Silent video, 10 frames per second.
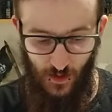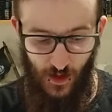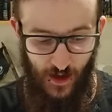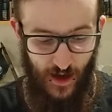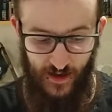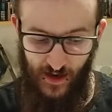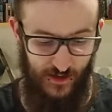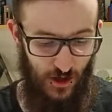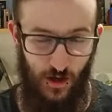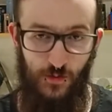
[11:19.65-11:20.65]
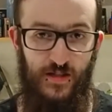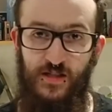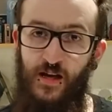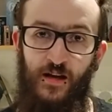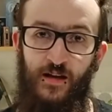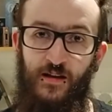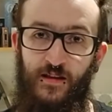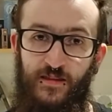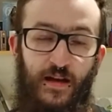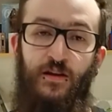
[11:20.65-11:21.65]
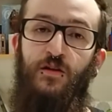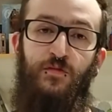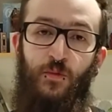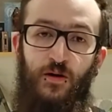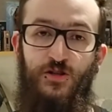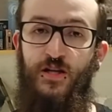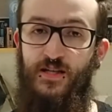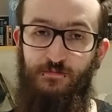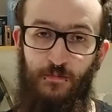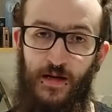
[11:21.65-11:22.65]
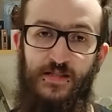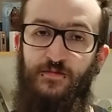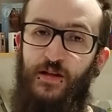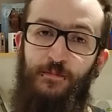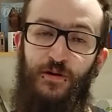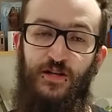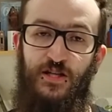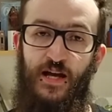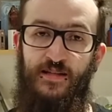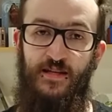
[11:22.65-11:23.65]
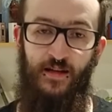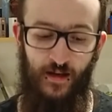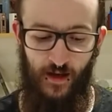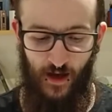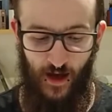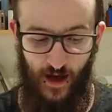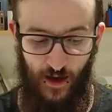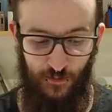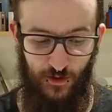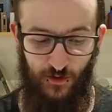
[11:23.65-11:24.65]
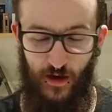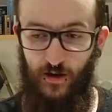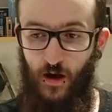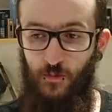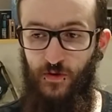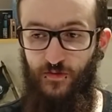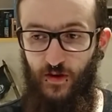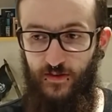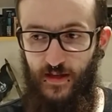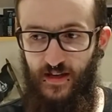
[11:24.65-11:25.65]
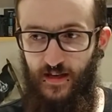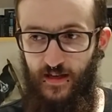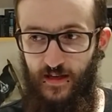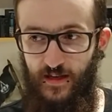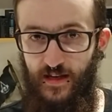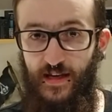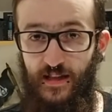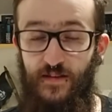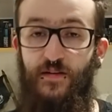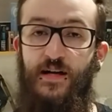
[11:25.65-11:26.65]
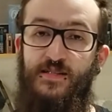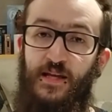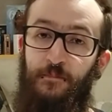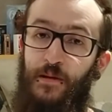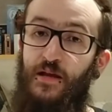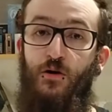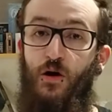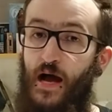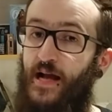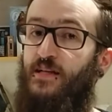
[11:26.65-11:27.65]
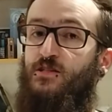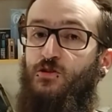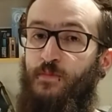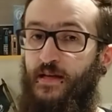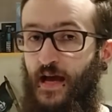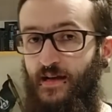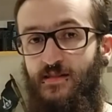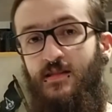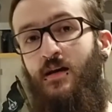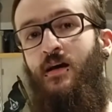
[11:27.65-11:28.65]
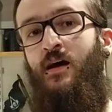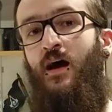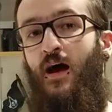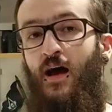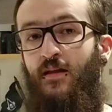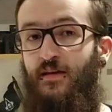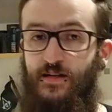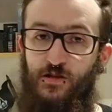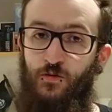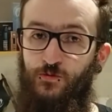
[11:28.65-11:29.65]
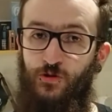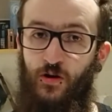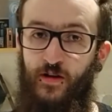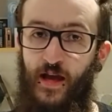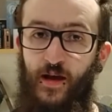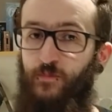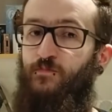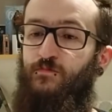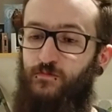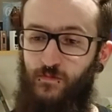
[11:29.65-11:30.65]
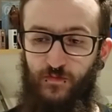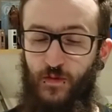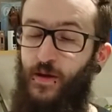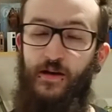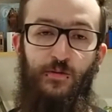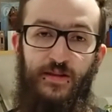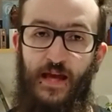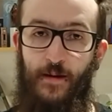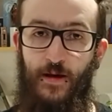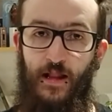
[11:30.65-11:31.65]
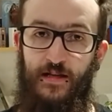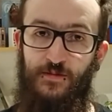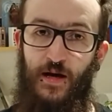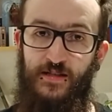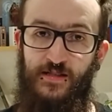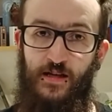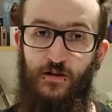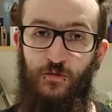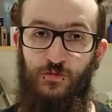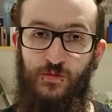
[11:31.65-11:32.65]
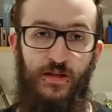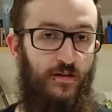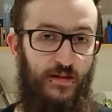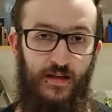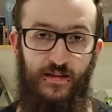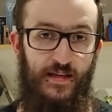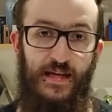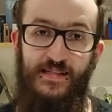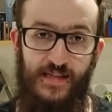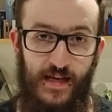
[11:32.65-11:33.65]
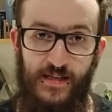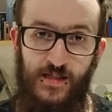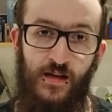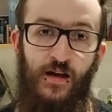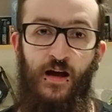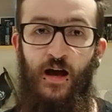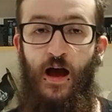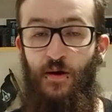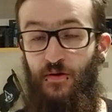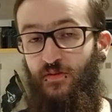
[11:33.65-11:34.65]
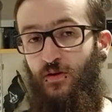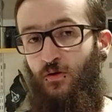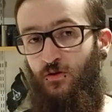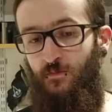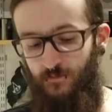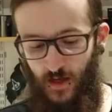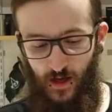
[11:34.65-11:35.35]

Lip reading: And as always, thank you for watching. It's massively appreciated. I'm going to crack on. We've got the E-Leaf iStick Pico X coming next. Nice long draw kit. Familiar with the ML atomizers that it comes with, or the ECs, however you know them.